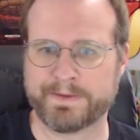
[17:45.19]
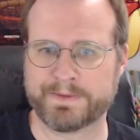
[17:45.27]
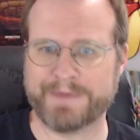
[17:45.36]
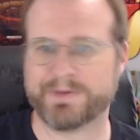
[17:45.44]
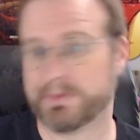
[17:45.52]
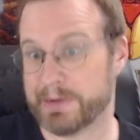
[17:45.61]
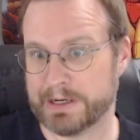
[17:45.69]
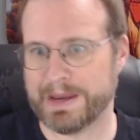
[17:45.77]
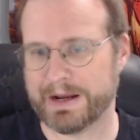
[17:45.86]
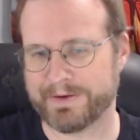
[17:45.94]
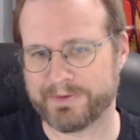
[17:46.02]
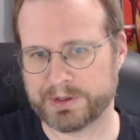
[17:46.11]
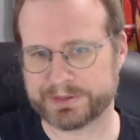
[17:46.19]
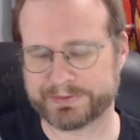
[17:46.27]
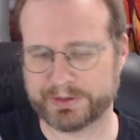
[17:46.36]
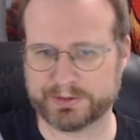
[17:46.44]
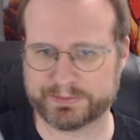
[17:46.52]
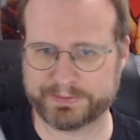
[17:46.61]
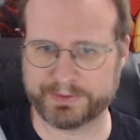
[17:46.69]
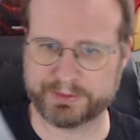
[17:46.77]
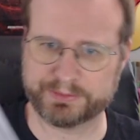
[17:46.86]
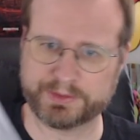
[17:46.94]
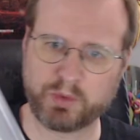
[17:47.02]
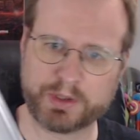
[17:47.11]
Gave their money back, of course,
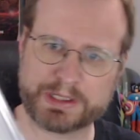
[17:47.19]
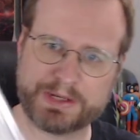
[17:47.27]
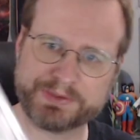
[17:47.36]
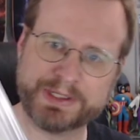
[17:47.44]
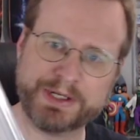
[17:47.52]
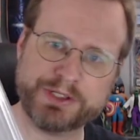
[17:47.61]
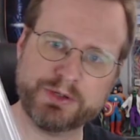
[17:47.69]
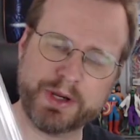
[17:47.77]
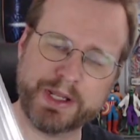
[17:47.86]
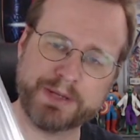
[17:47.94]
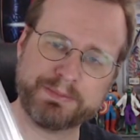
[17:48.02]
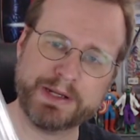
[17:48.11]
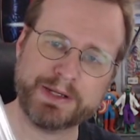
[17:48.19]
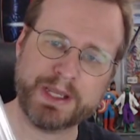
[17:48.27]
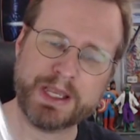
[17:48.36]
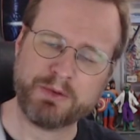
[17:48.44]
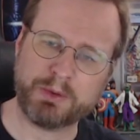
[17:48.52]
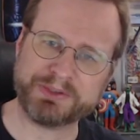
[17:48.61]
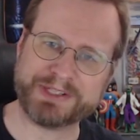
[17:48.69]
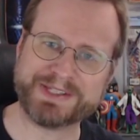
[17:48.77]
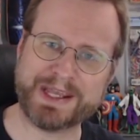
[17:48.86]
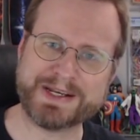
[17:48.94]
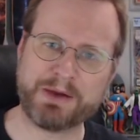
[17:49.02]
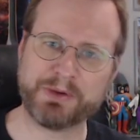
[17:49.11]
for the work I was going to do on it. But once I
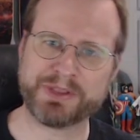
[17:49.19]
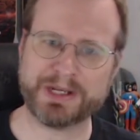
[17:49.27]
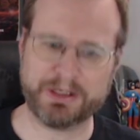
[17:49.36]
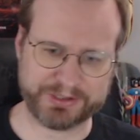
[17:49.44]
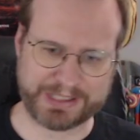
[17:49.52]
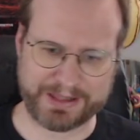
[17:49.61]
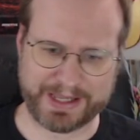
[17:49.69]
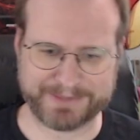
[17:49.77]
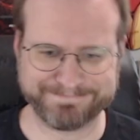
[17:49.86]
sat down with it and looked at it, like,